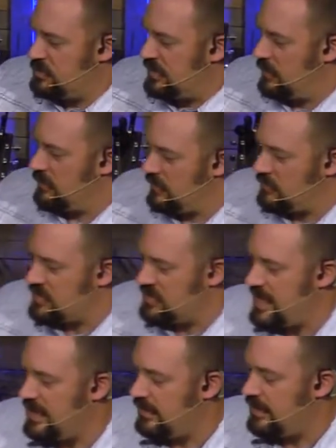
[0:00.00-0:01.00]
but they were
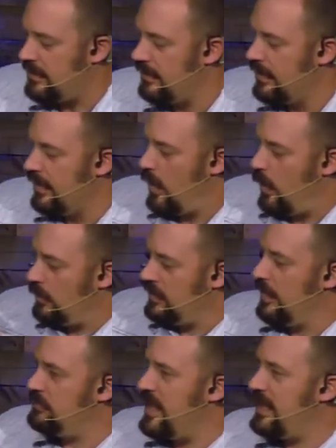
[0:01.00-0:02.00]
standing there
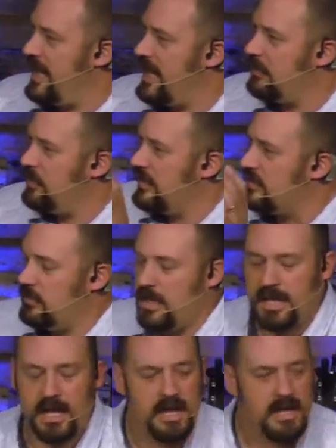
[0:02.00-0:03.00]
holding up that canopy. And to me, that